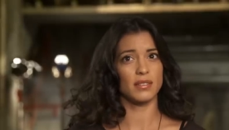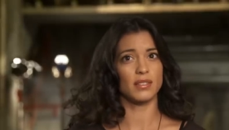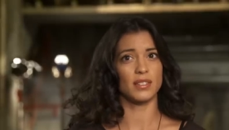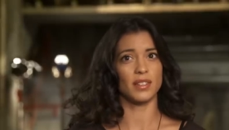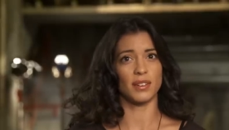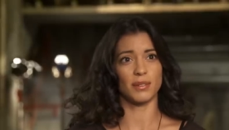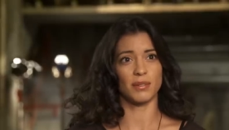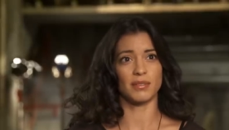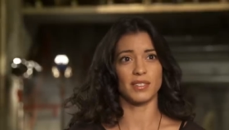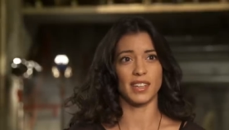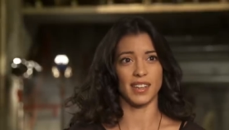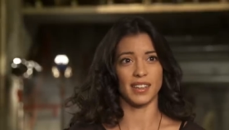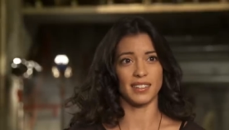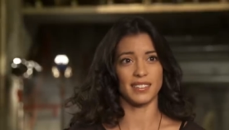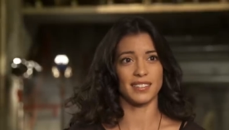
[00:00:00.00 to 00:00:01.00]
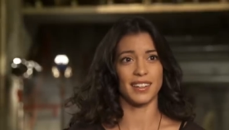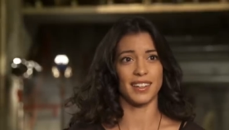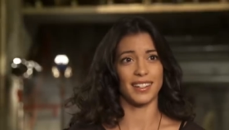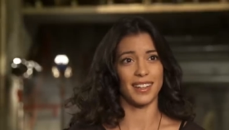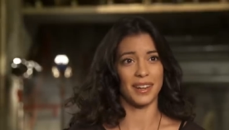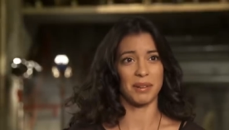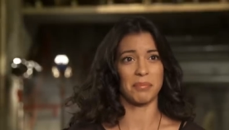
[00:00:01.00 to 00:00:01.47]
So yeah, a
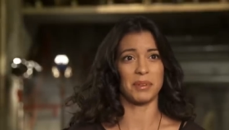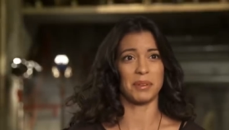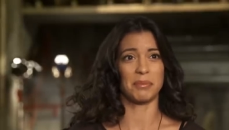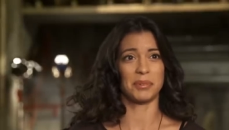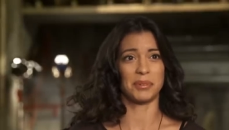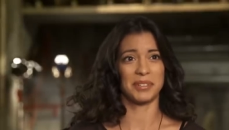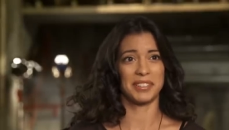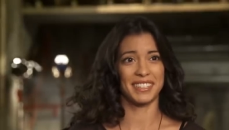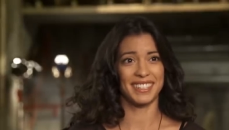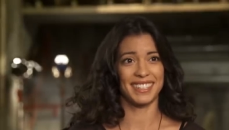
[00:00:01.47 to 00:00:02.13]
lot of people.